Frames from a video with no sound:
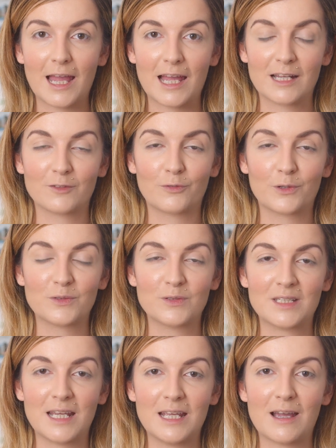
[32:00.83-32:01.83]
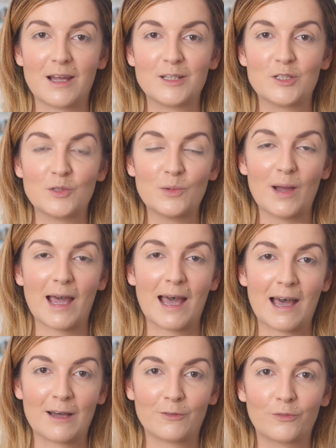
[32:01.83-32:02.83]
And for today, I do
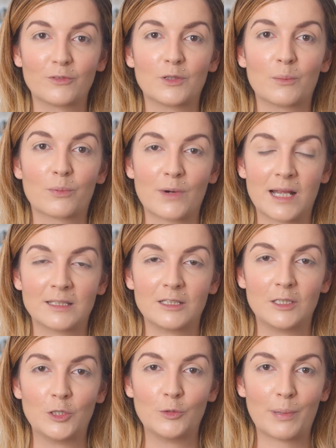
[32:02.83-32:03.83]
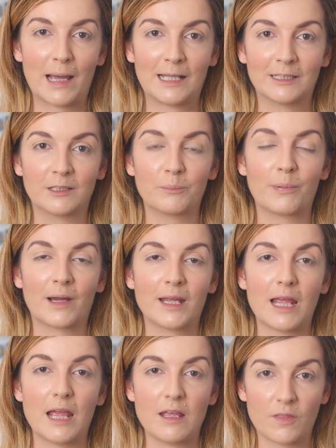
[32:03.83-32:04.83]
have the brand new palette by
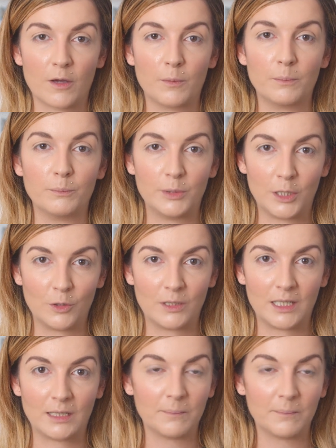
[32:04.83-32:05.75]
Athr Beauty.